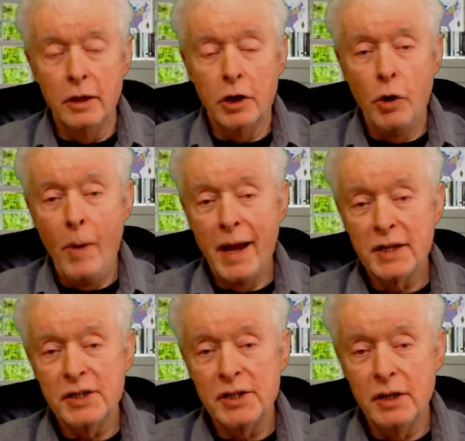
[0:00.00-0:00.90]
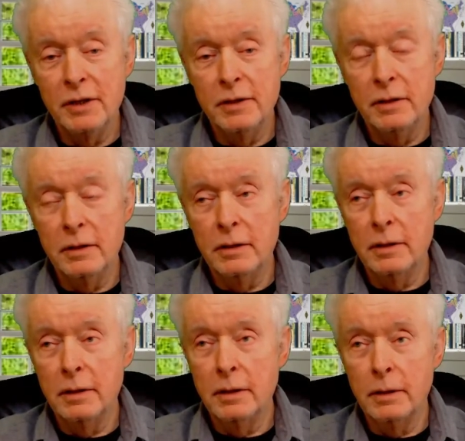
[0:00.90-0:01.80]
The coax
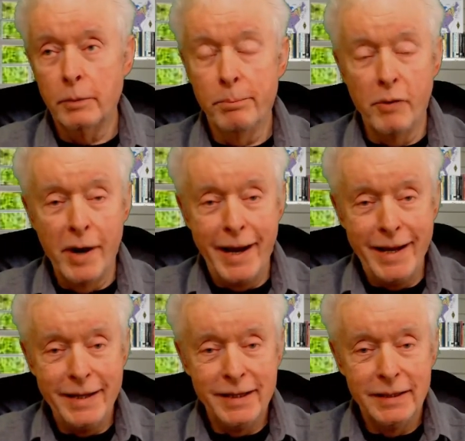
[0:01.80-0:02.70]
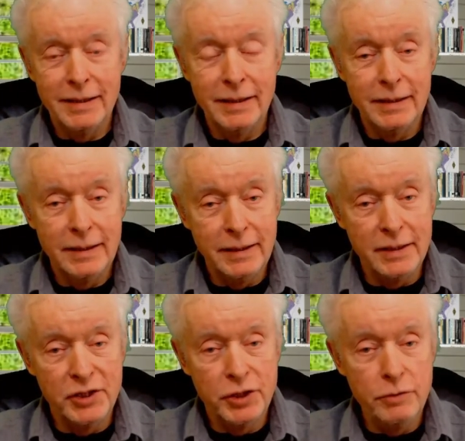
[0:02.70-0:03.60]
braid
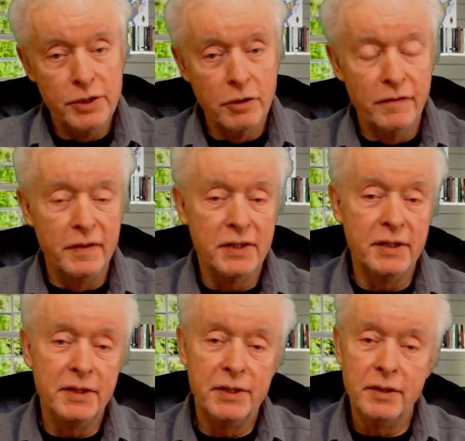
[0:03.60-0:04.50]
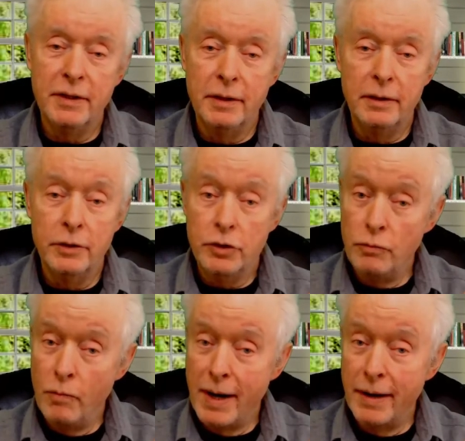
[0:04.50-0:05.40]
is two surfaces,
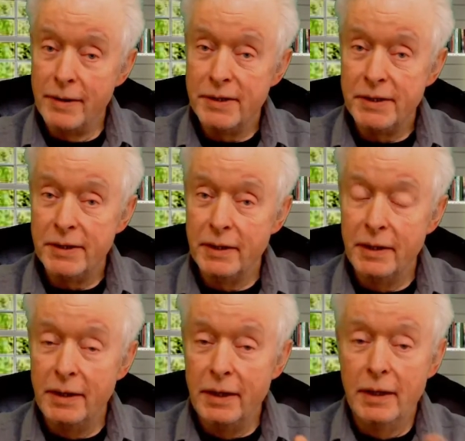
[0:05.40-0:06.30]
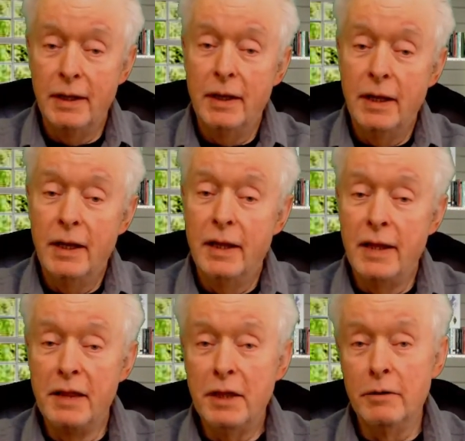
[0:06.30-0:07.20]
two wires.
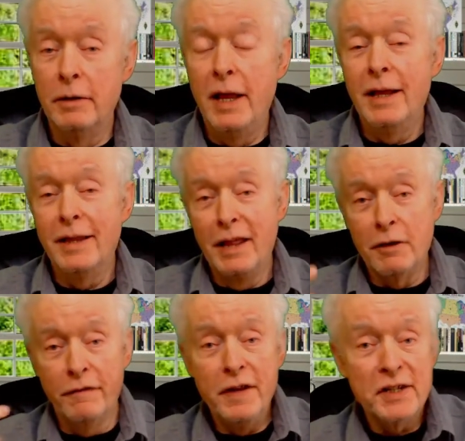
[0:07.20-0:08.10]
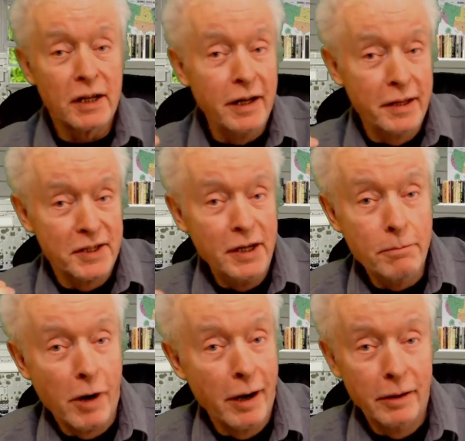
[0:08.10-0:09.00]
That they're physically the
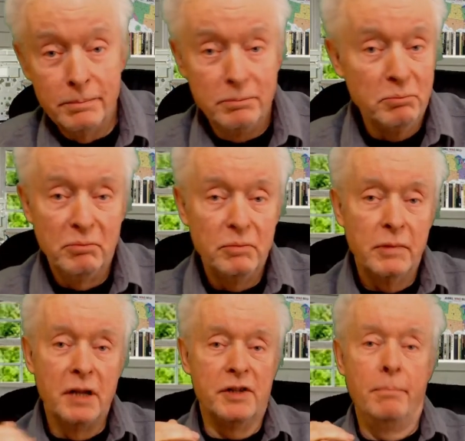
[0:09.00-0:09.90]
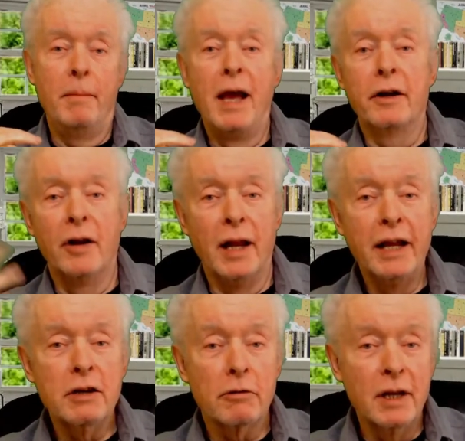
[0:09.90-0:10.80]
same wire doesn't matter.
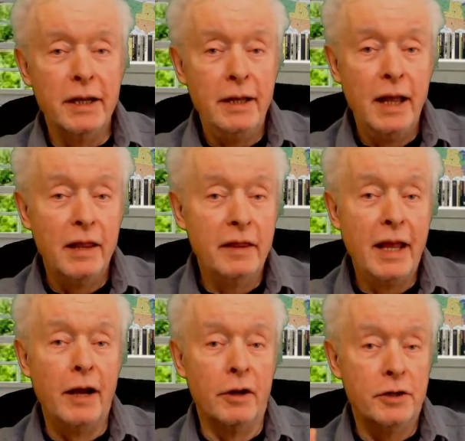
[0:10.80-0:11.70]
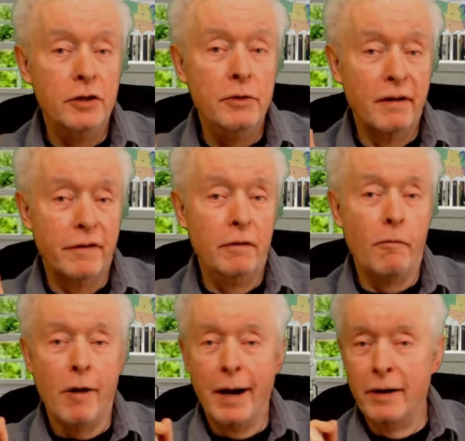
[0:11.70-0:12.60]
Electrically, they are two
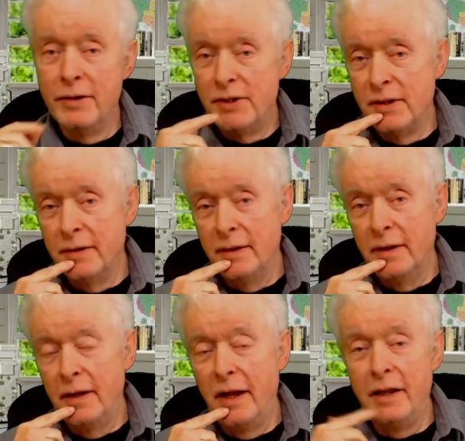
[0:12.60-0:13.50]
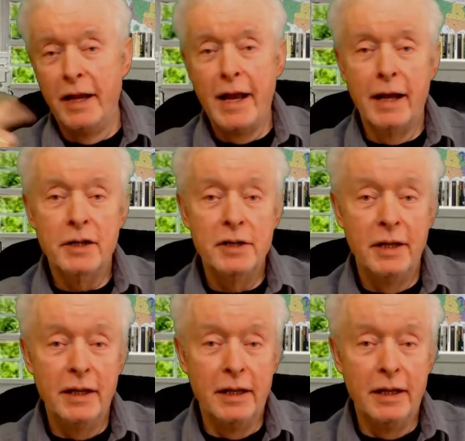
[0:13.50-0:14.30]
different wires, and they act